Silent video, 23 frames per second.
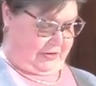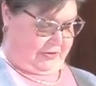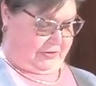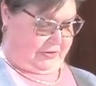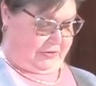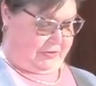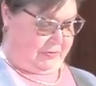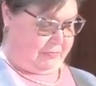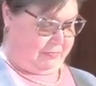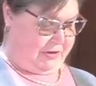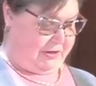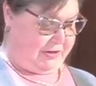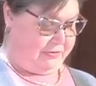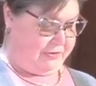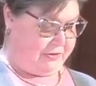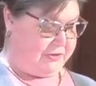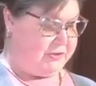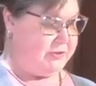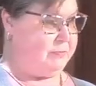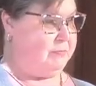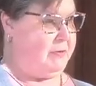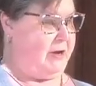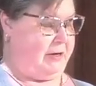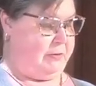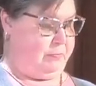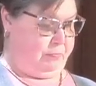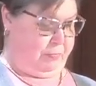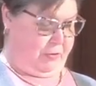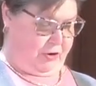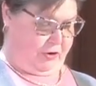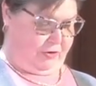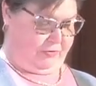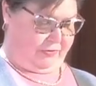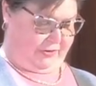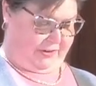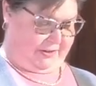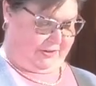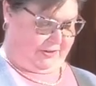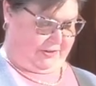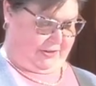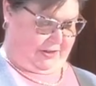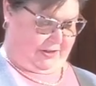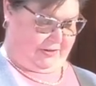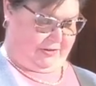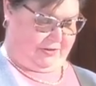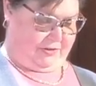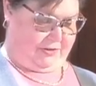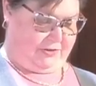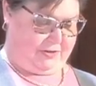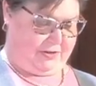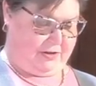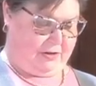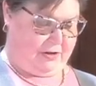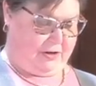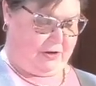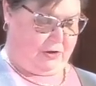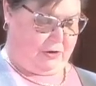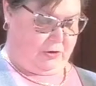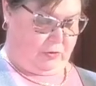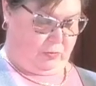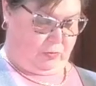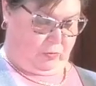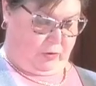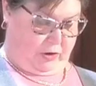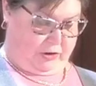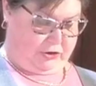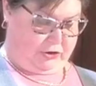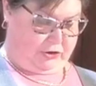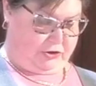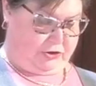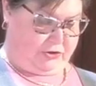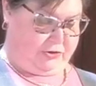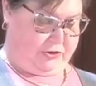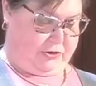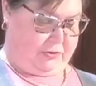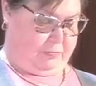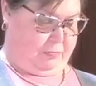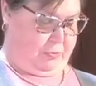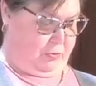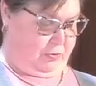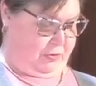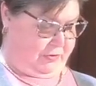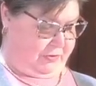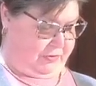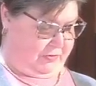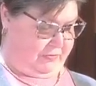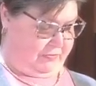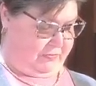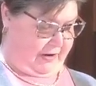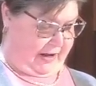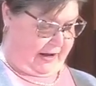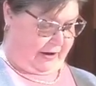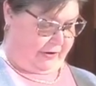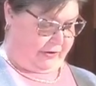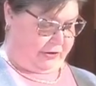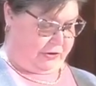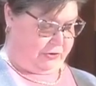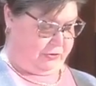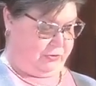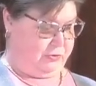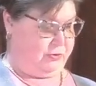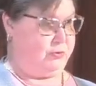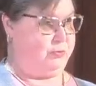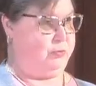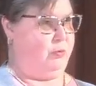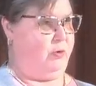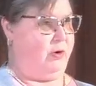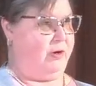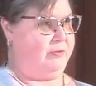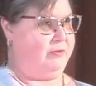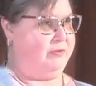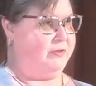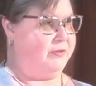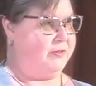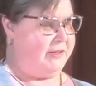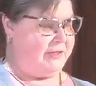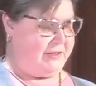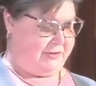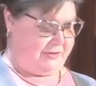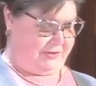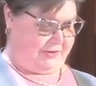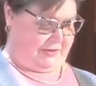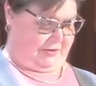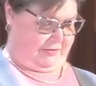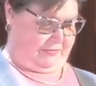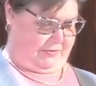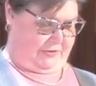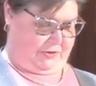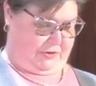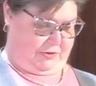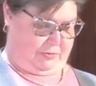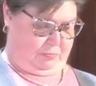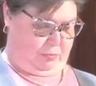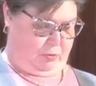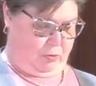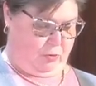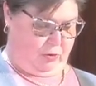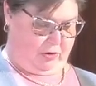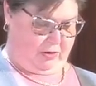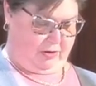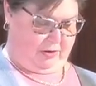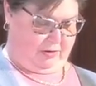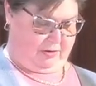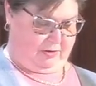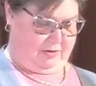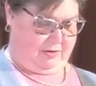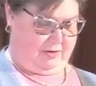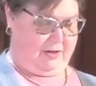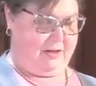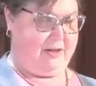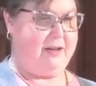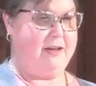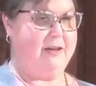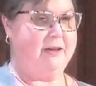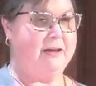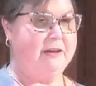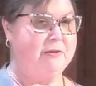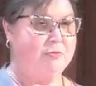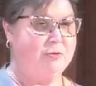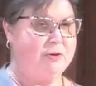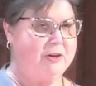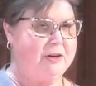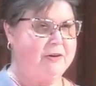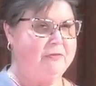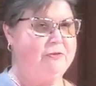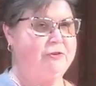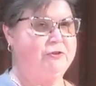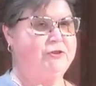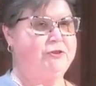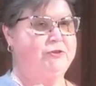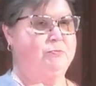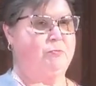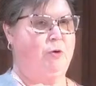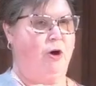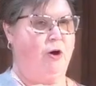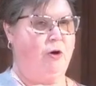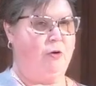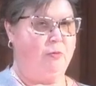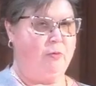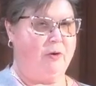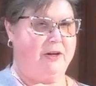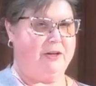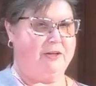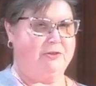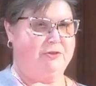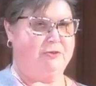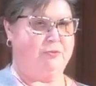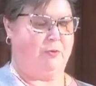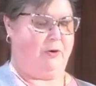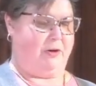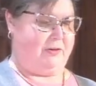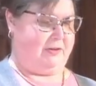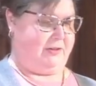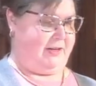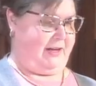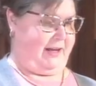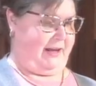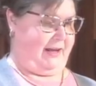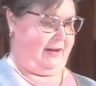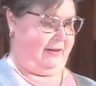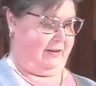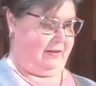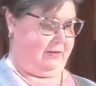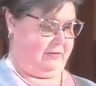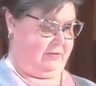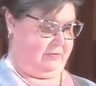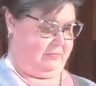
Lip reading: To me, this made perfect sense. One should support the values one thinks of as important in whatever small ways one can.